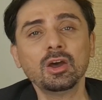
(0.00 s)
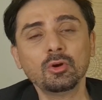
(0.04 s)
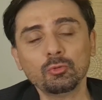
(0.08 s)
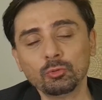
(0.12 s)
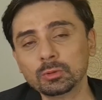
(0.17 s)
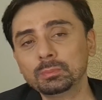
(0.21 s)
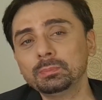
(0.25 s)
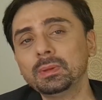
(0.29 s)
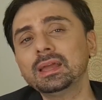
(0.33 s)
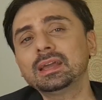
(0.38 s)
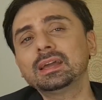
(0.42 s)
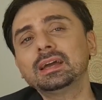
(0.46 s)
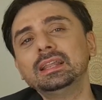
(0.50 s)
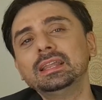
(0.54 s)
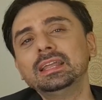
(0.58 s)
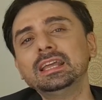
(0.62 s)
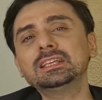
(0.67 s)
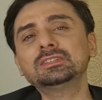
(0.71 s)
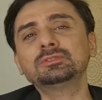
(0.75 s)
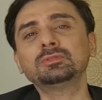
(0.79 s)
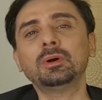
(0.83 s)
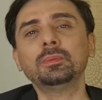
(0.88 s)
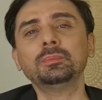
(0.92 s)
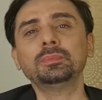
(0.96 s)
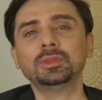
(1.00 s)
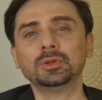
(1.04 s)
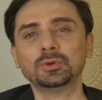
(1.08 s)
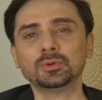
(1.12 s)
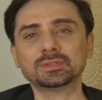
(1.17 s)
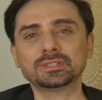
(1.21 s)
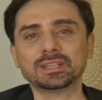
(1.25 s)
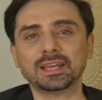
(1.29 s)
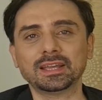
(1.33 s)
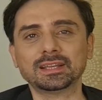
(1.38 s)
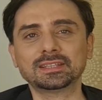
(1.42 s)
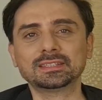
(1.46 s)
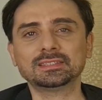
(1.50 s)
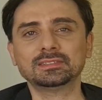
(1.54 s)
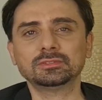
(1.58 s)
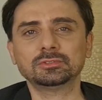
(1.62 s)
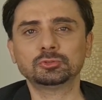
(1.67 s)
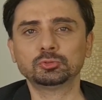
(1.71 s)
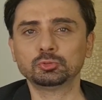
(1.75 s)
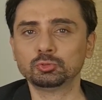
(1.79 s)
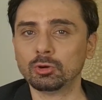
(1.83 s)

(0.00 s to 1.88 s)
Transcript: with my colleagues from NewsX,